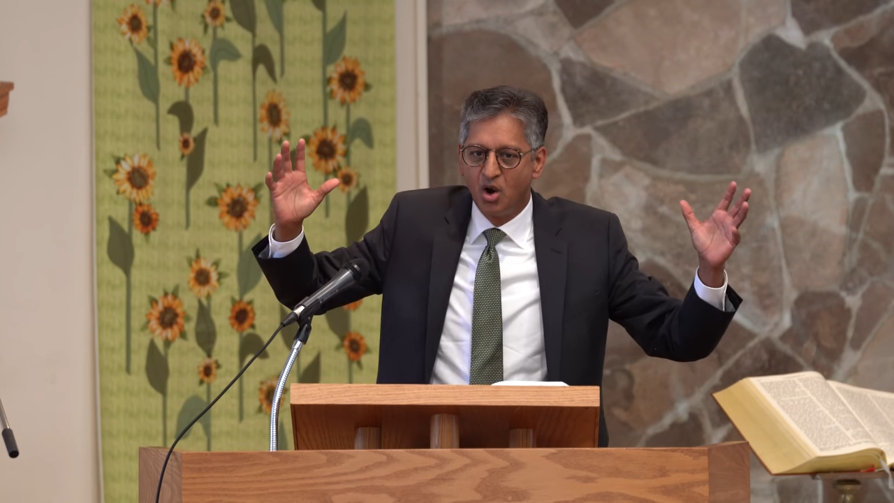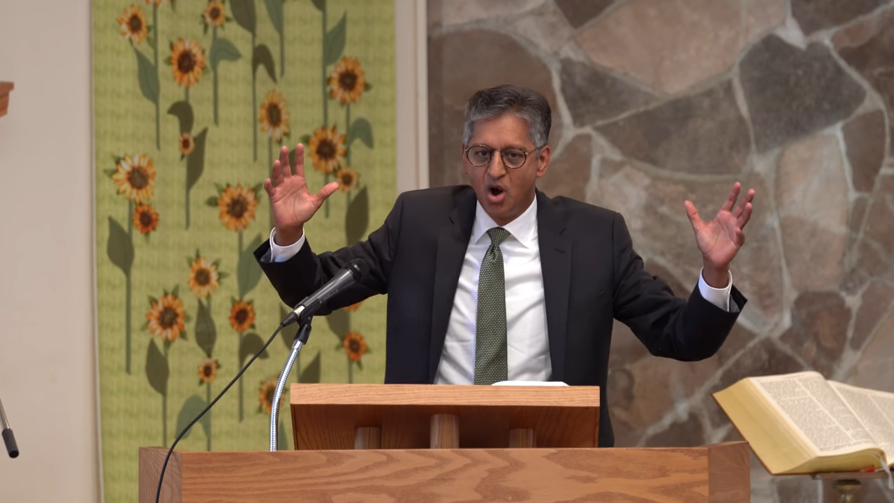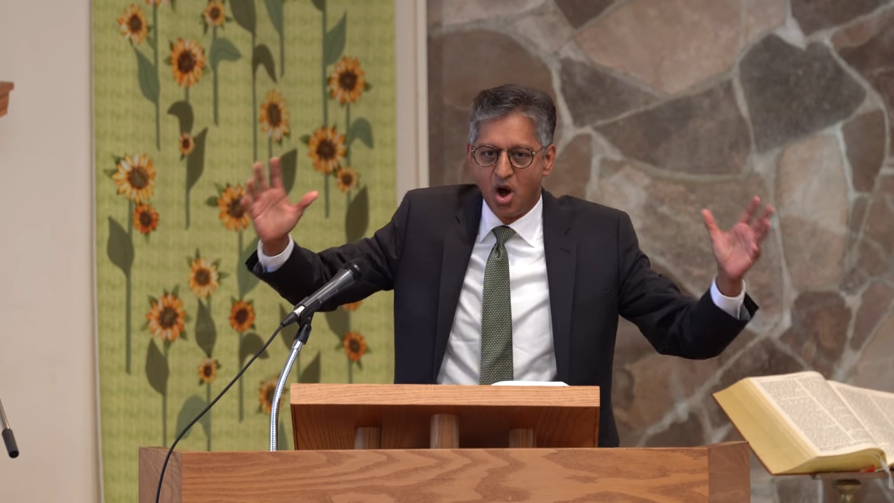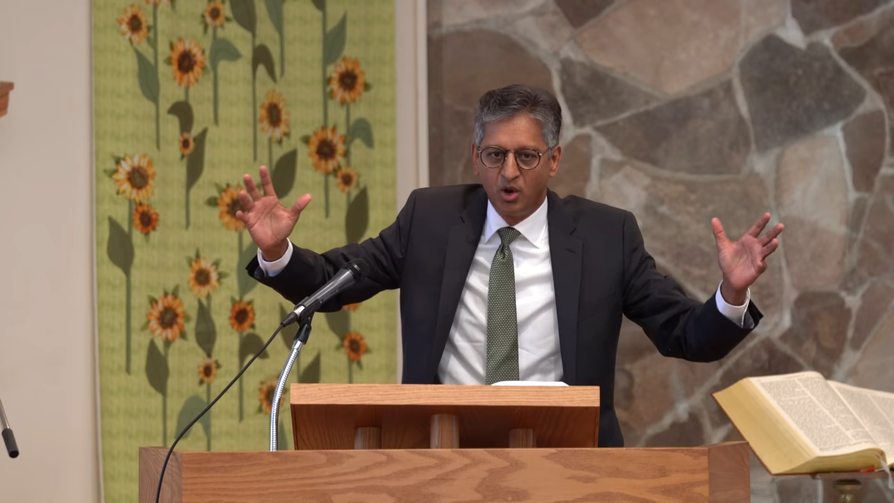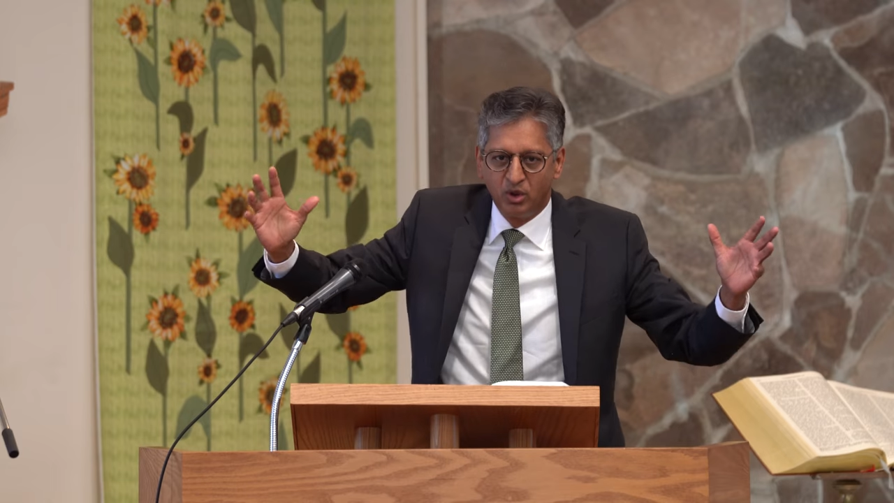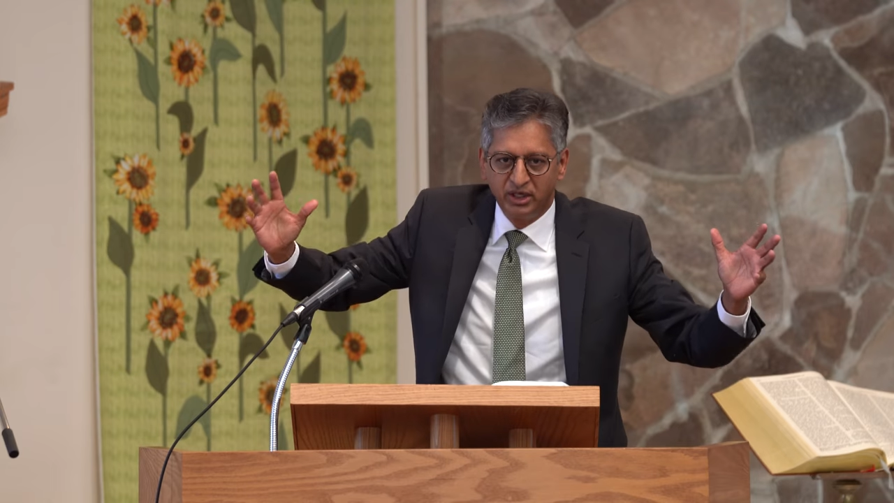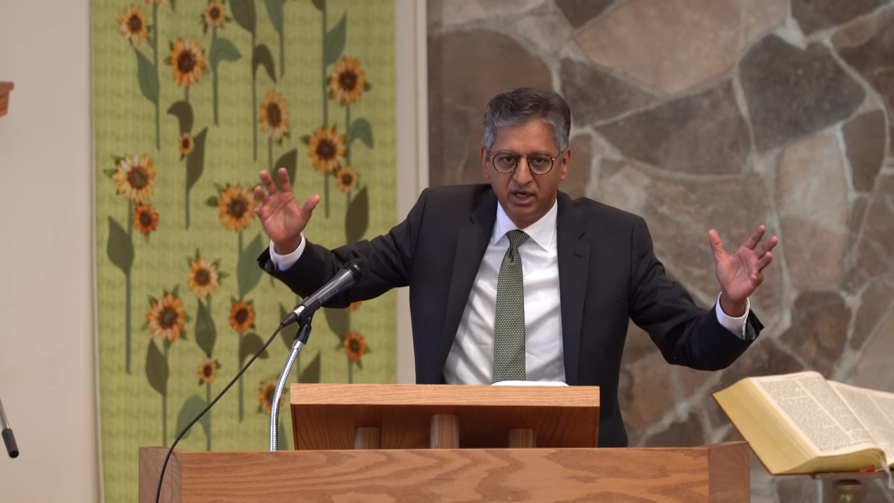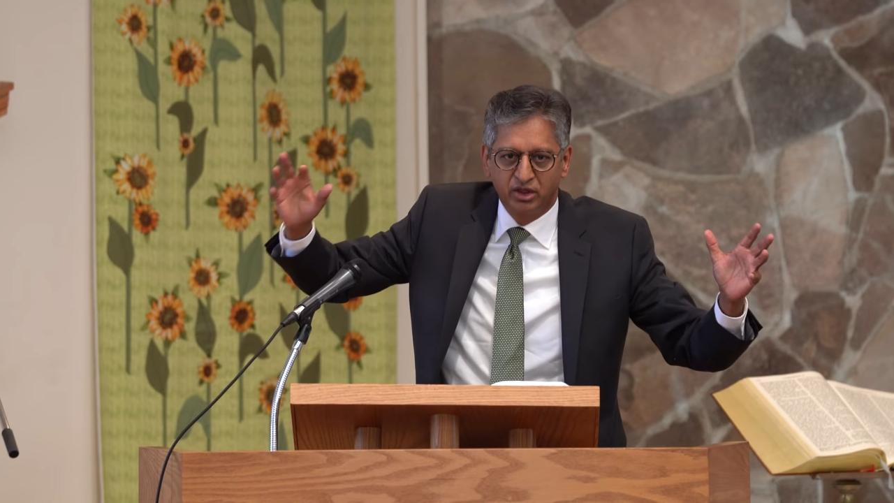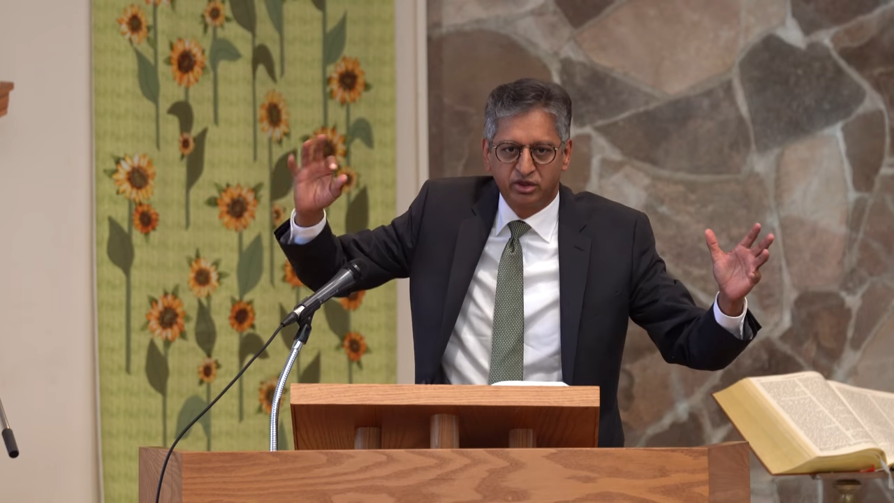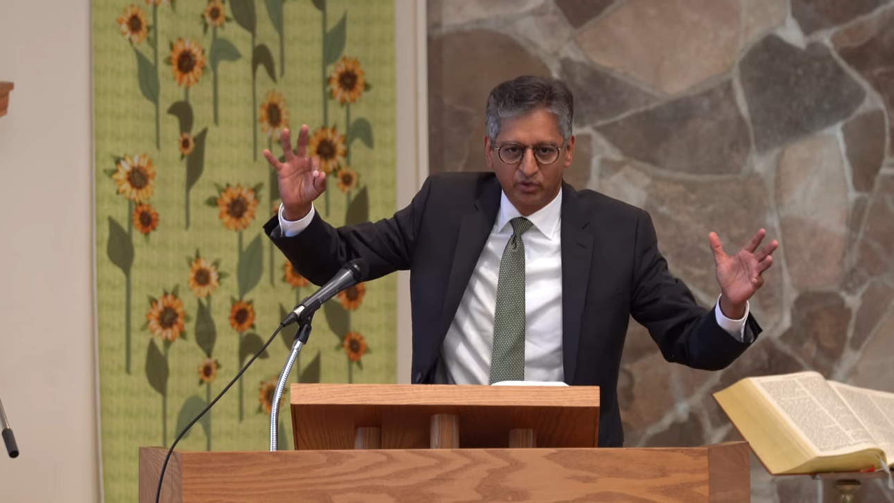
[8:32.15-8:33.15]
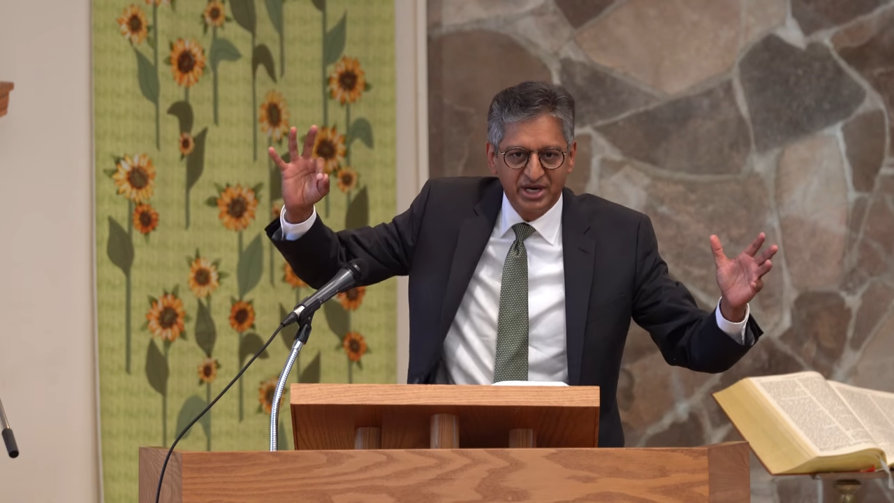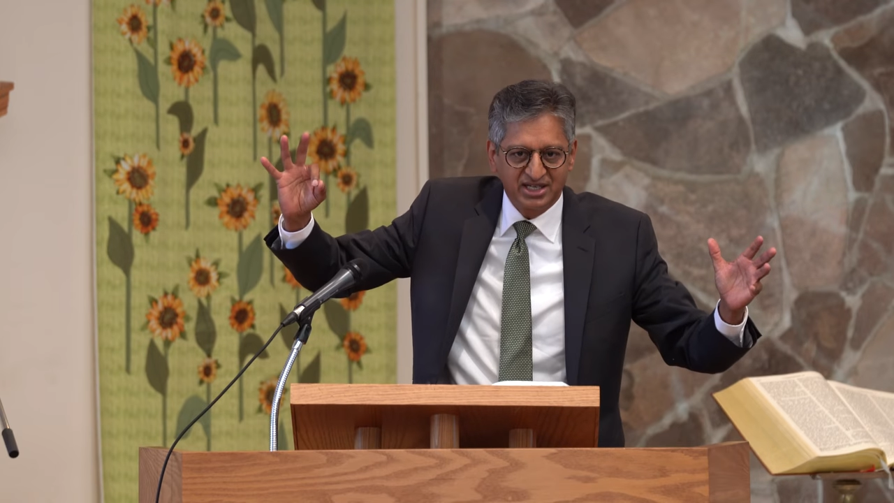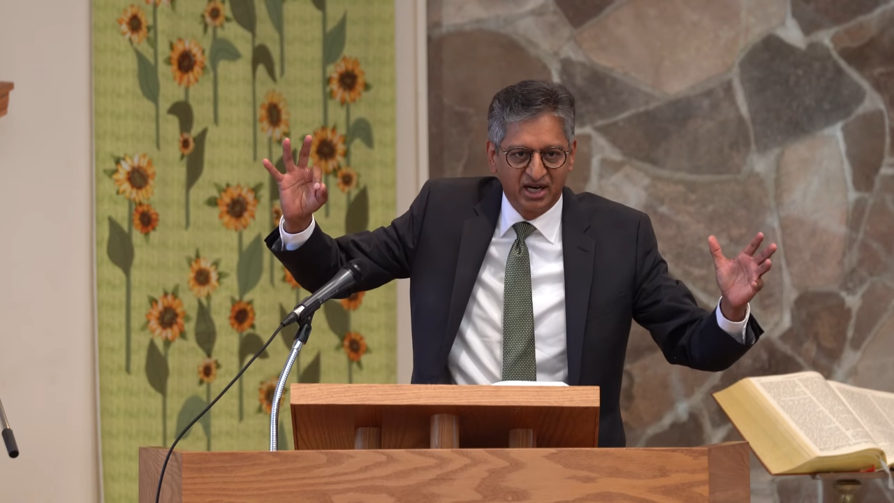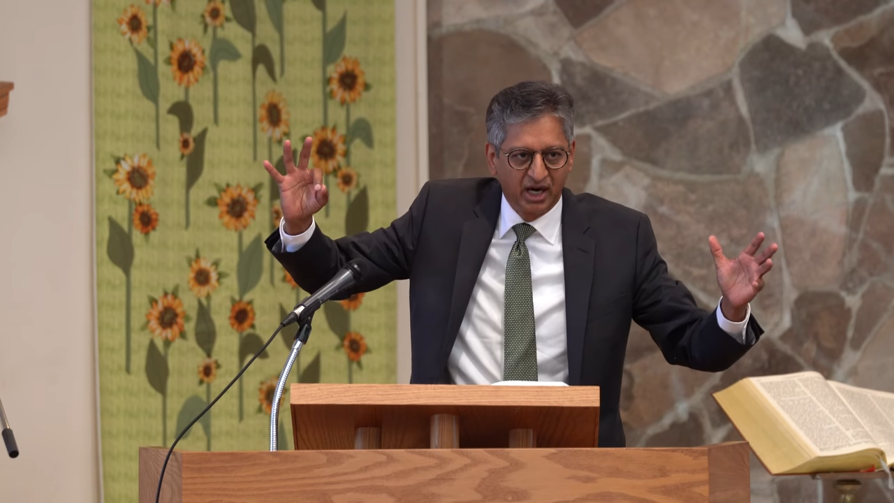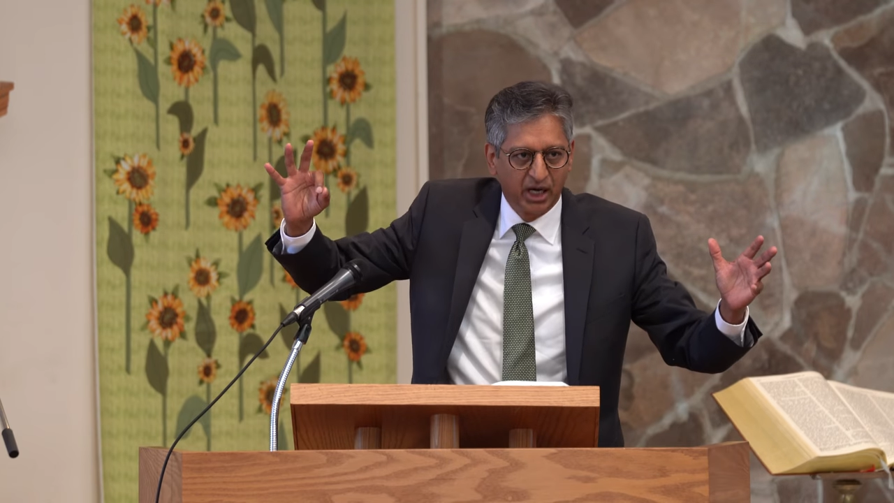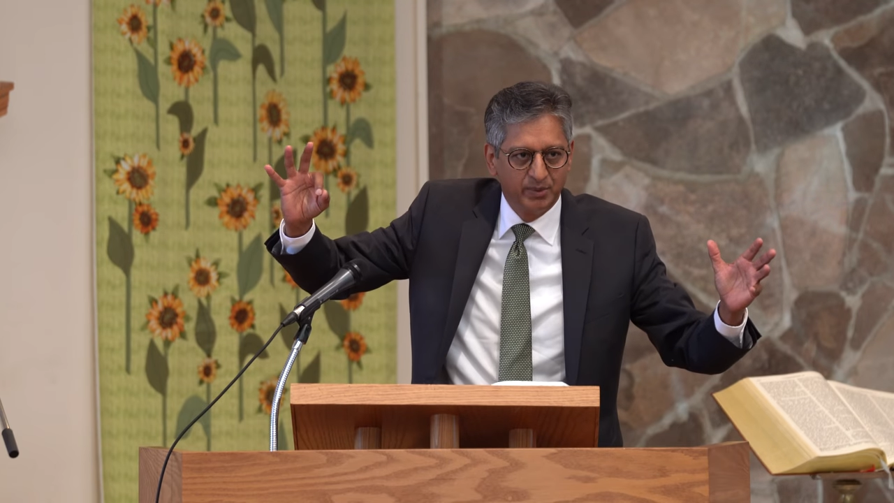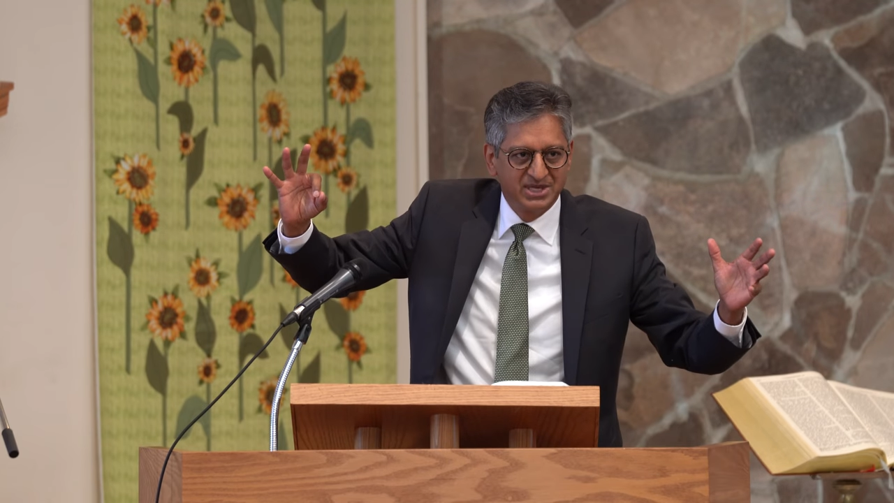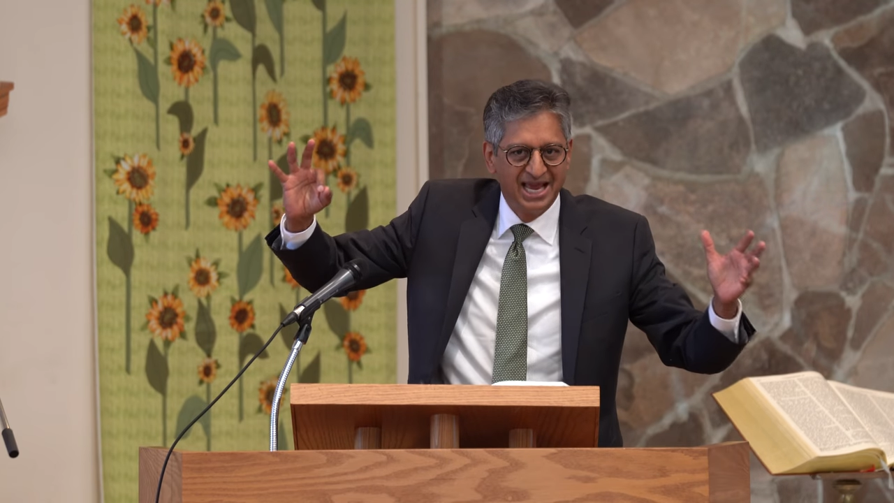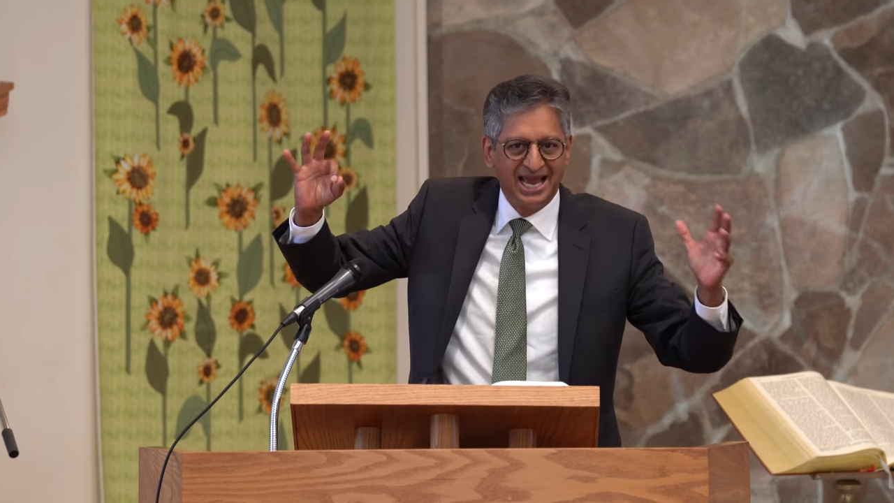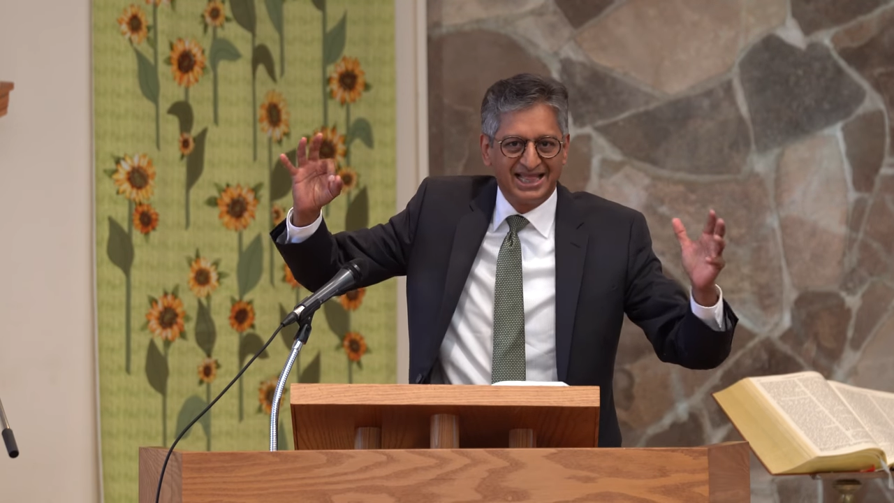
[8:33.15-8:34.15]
holy, three times,